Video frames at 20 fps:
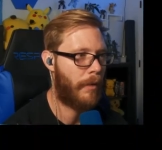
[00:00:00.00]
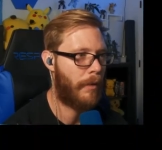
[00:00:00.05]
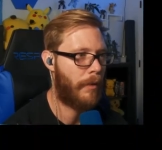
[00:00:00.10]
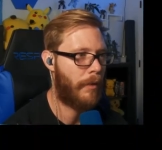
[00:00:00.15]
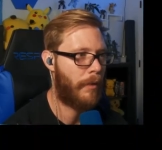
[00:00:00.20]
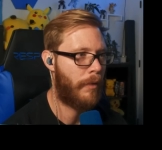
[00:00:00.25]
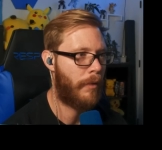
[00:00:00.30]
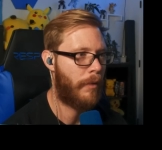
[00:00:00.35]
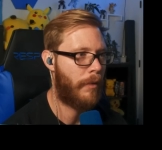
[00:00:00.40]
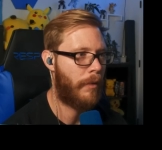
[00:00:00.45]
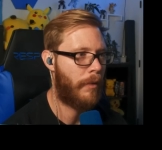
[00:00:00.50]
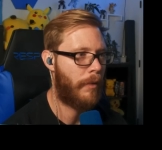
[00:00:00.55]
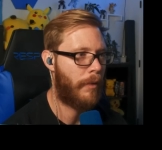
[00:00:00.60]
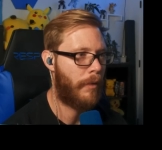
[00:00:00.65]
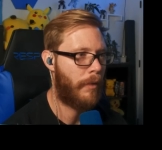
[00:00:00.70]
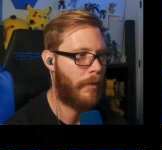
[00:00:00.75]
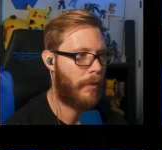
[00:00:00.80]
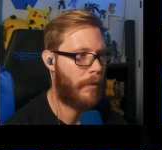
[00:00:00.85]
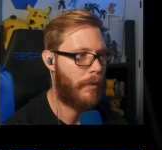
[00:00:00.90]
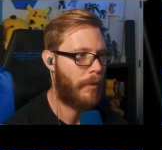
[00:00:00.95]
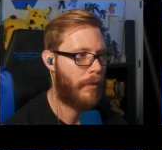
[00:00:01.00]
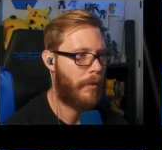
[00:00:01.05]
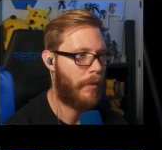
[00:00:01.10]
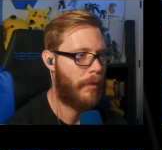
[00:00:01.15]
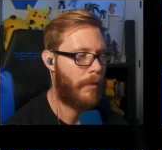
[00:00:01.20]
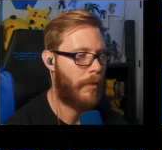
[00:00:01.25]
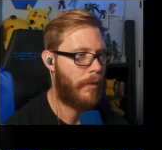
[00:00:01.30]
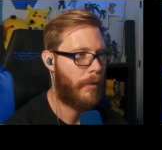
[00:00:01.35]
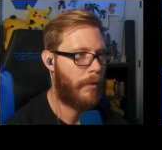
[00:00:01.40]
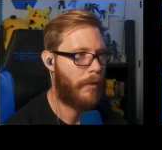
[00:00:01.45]

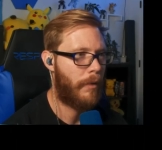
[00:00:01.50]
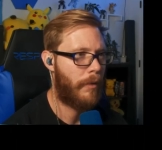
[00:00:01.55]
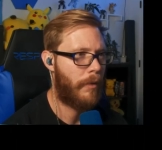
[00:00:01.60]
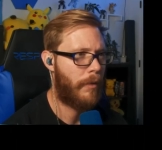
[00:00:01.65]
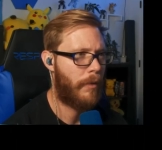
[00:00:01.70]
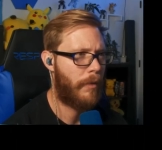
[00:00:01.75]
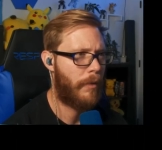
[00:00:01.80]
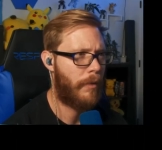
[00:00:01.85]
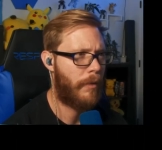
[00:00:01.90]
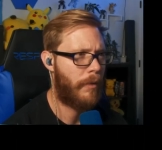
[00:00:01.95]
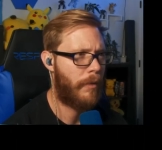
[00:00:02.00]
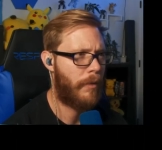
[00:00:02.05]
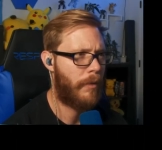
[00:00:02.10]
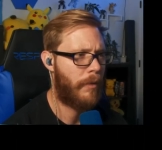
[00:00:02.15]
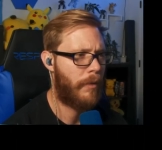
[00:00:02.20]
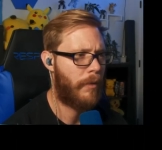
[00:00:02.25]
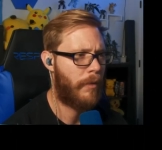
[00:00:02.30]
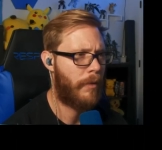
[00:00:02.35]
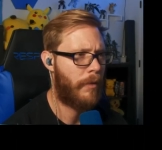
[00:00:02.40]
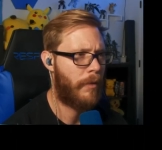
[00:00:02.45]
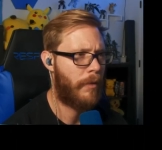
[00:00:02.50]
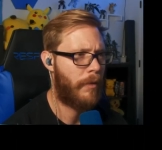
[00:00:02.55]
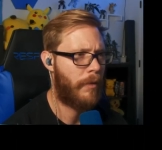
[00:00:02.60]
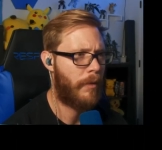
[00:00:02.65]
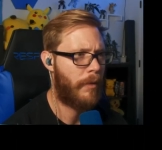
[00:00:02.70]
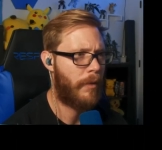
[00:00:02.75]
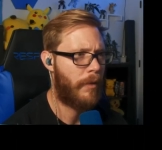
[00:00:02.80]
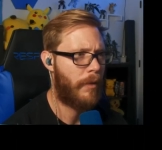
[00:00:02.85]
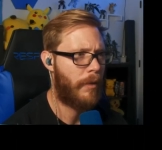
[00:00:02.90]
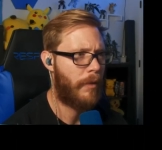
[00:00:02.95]

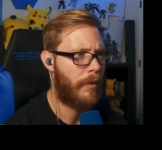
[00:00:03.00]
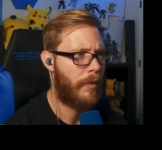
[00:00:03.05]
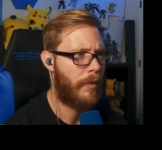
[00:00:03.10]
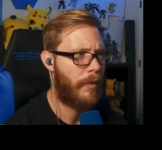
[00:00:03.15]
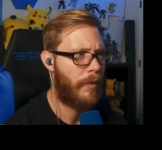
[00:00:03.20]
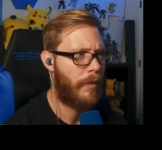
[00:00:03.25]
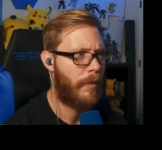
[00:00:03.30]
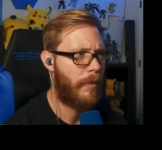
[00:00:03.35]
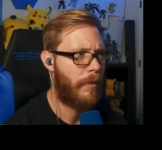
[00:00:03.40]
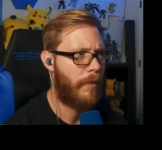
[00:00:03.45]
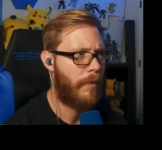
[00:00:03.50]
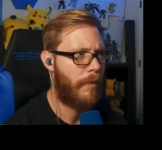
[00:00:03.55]
(no one is talking)